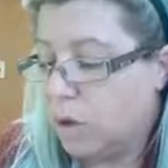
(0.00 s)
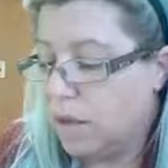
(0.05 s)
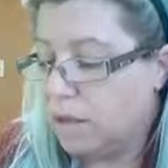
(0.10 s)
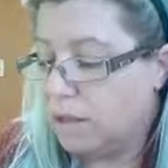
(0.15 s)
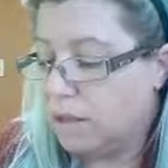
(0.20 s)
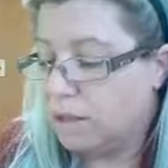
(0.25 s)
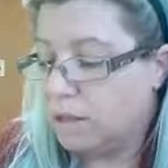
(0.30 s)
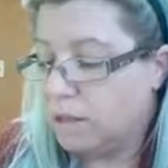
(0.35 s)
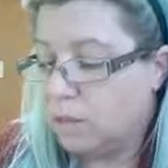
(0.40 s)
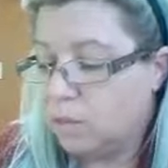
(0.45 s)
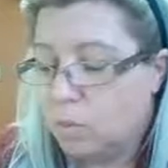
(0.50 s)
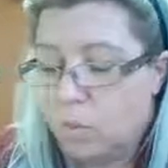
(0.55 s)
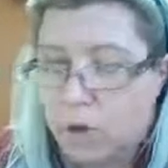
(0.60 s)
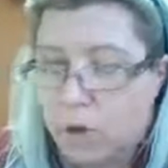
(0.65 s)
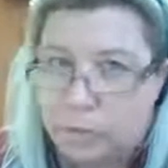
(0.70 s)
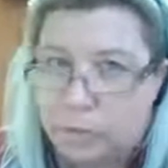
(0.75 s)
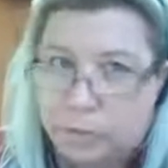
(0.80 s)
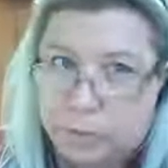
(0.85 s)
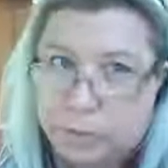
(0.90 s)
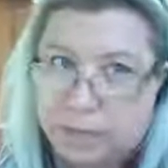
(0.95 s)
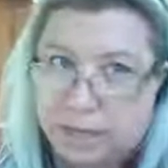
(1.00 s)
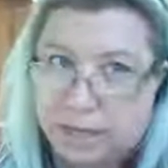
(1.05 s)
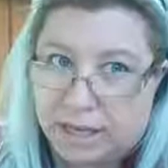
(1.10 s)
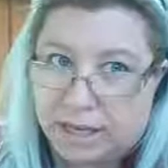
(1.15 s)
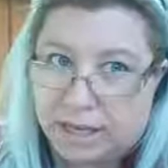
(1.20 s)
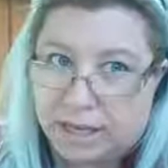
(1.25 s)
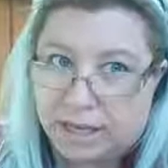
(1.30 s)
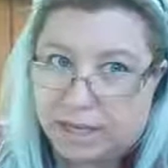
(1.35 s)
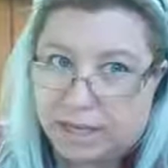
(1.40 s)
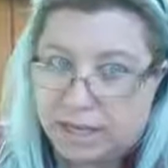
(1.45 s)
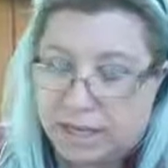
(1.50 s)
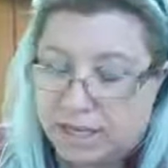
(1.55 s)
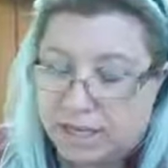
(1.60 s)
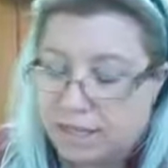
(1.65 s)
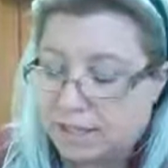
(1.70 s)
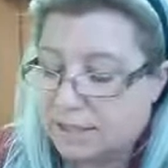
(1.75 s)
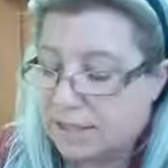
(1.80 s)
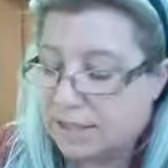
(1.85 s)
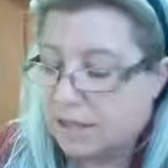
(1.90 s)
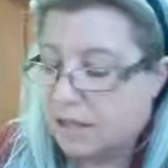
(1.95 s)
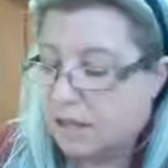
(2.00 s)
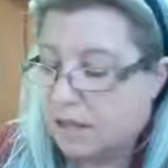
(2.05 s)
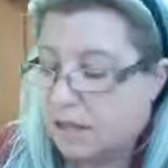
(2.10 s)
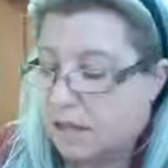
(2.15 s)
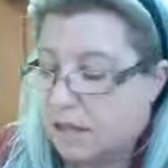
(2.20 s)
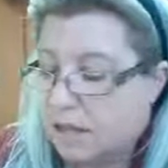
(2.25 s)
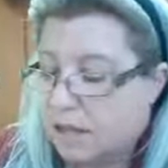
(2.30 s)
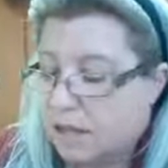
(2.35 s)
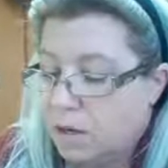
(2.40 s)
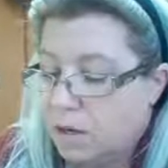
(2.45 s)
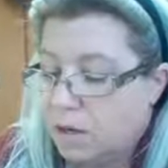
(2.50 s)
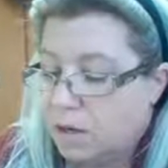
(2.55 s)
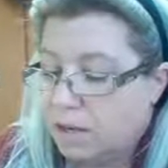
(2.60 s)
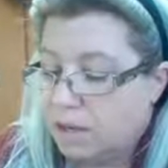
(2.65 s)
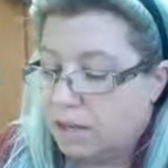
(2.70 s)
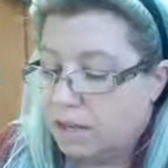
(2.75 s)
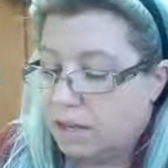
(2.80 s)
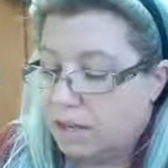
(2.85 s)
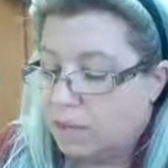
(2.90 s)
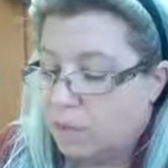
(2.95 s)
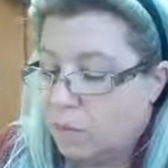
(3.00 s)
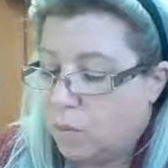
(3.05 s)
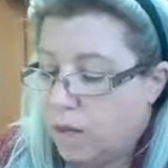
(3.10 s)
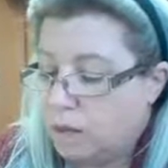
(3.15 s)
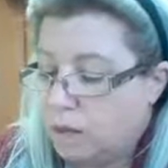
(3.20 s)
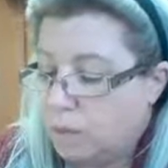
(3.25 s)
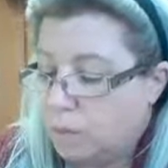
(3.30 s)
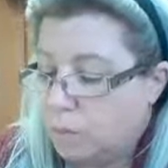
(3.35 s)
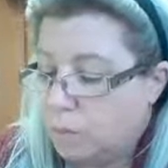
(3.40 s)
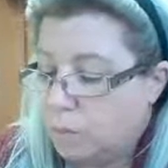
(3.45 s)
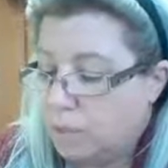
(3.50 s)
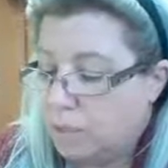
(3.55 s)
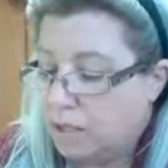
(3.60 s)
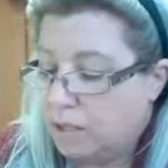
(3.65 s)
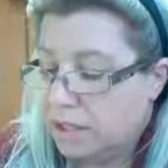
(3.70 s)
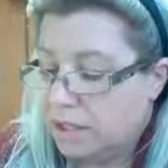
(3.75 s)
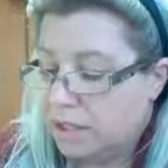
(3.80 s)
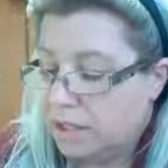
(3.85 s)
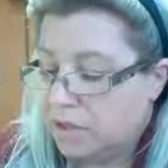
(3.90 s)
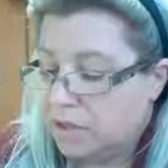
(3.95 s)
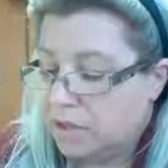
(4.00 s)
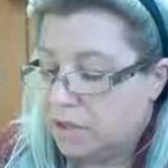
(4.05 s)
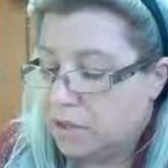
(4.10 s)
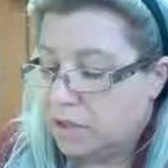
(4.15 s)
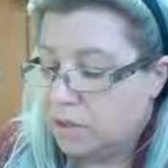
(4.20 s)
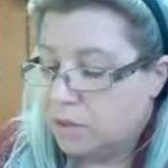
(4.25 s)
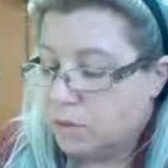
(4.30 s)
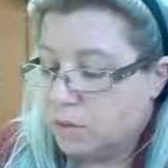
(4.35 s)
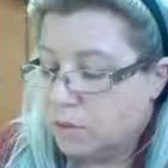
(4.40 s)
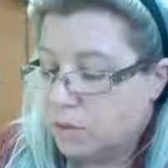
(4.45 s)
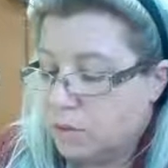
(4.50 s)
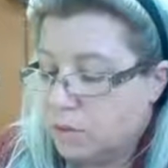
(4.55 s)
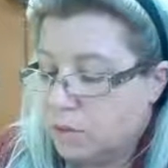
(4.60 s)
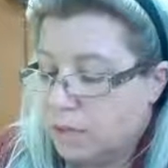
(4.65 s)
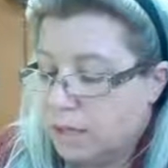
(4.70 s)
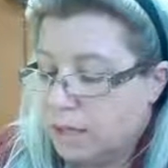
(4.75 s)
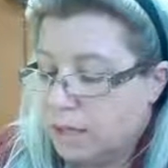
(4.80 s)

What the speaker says: 1, y will be negative 6. Negative 1 will be negative 2.